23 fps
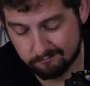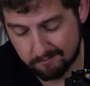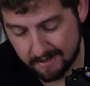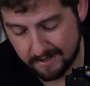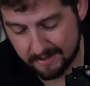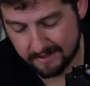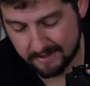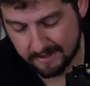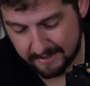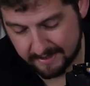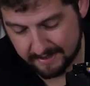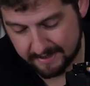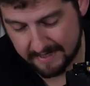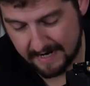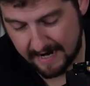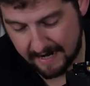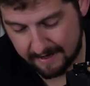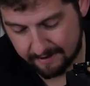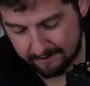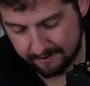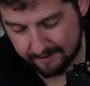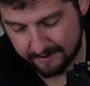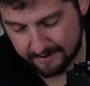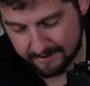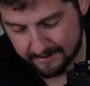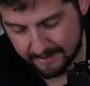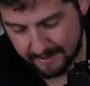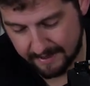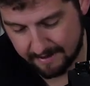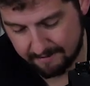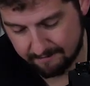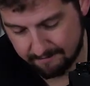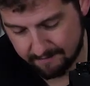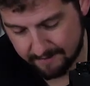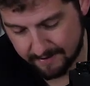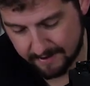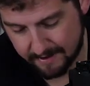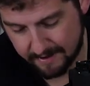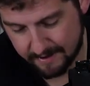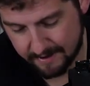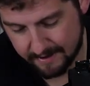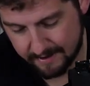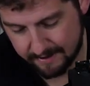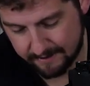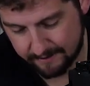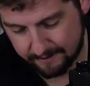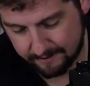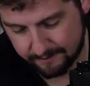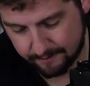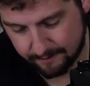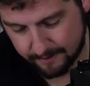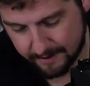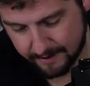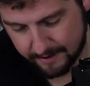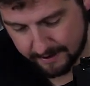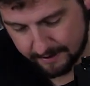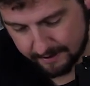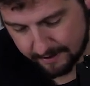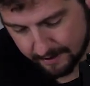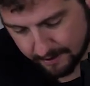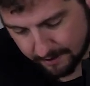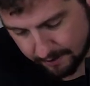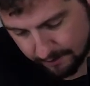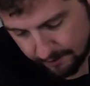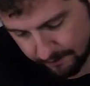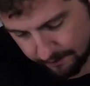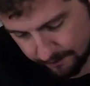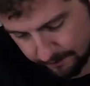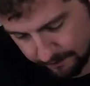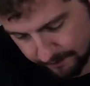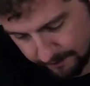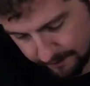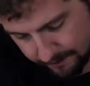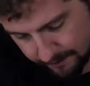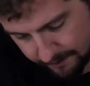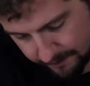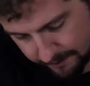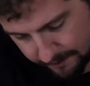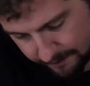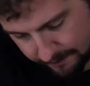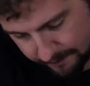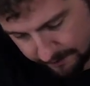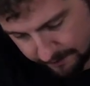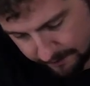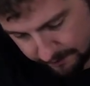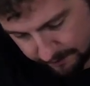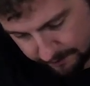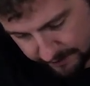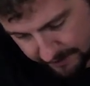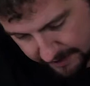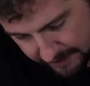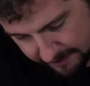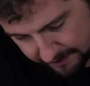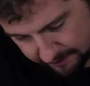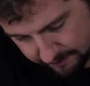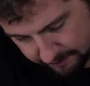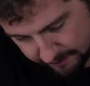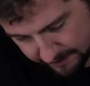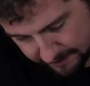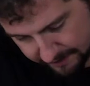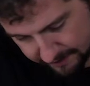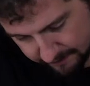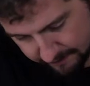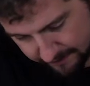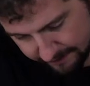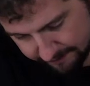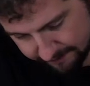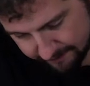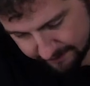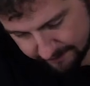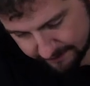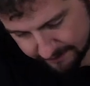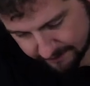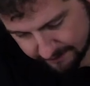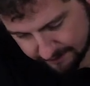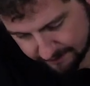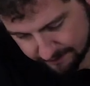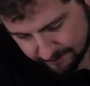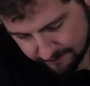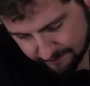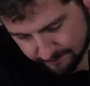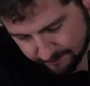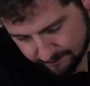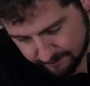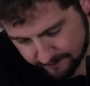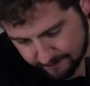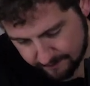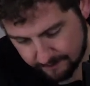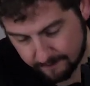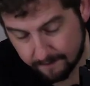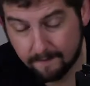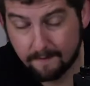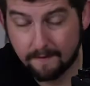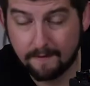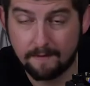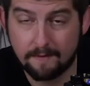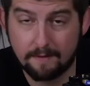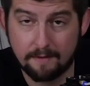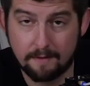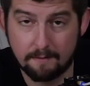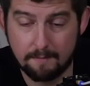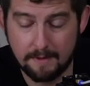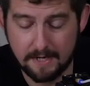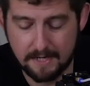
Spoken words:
It's exactly the same. There's really no change whatsoever to the